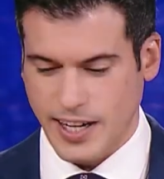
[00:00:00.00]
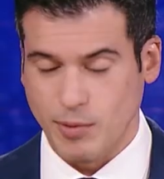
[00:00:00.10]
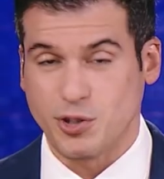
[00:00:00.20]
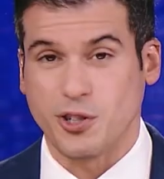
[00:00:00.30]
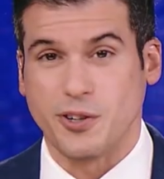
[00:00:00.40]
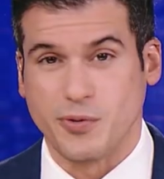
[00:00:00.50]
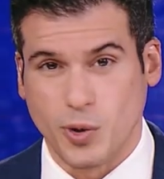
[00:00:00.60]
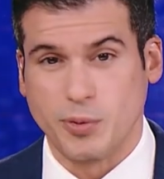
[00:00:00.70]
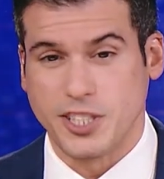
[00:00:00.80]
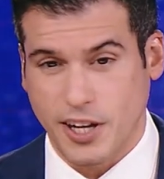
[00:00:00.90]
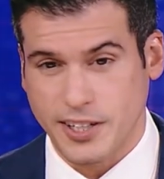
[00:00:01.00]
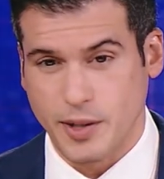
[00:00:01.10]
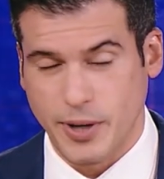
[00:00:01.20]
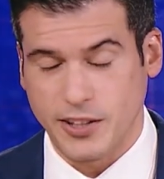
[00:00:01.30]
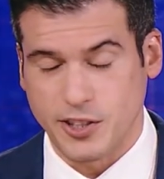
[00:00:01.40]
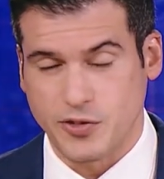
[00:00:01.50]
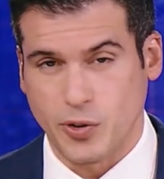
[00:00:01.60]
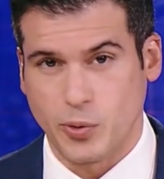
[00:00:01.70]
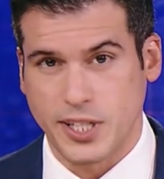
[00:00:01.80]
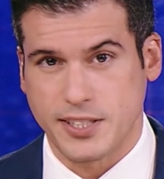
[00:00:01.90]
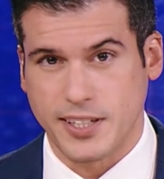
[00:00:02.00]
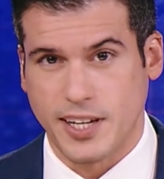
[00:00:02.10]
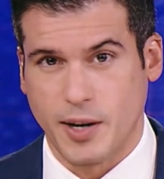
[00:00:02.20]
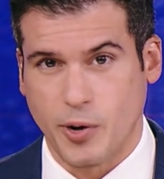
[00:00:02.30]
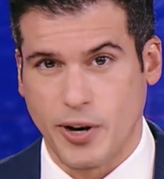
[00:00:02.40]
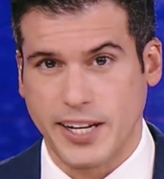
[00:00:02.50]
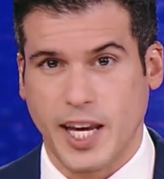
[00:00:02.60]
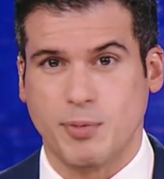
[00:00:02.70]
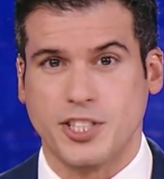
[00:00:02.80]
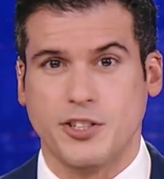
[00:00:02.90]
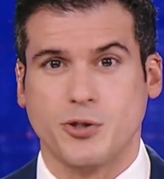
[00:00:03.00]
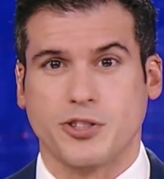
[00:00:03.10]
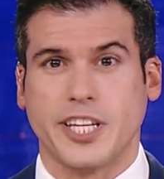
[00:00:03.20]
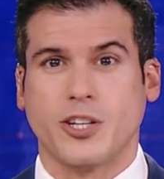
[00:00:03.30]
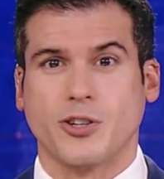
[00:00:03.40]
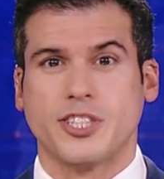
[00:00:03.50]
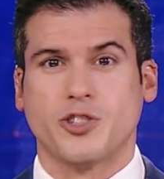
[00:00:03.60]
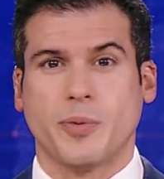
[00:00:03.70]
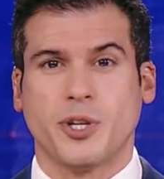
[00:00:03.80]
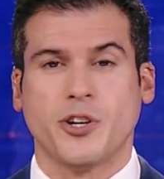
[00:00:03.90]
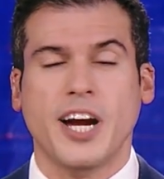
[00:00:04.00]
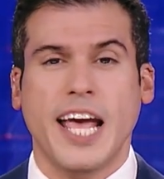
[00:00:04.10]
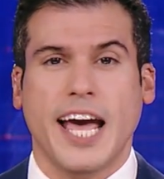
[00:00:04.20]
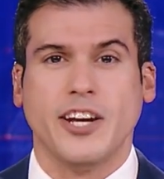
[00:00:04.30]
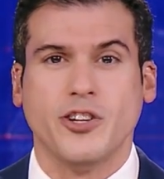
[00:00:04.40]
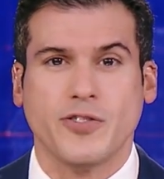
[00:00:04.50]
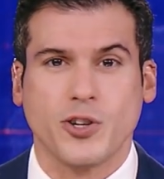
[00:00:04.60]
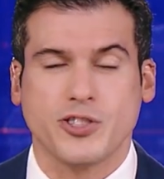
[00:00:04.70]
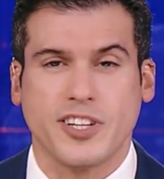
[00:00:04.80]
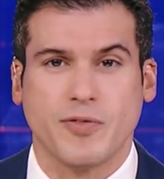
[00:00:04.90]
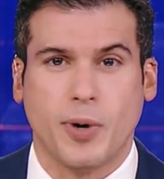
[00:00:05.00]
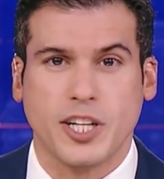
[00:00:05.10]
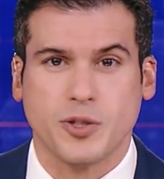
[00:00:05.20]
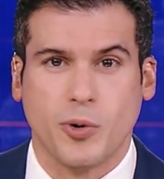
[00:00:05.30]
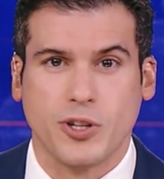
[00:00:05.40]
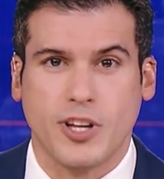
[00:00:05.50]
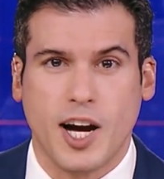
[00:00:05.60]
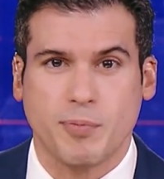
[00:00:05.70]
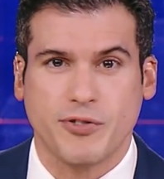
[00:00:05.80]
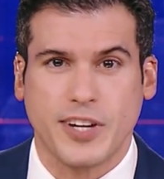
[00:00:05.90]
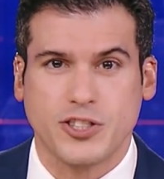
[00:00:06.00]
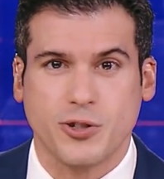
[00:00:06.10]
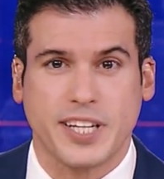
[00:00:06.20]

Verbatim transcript: and I'm certain we'll be talking about this for weeks to come. All right, A B C News legal contributor and University of Baltimore law professor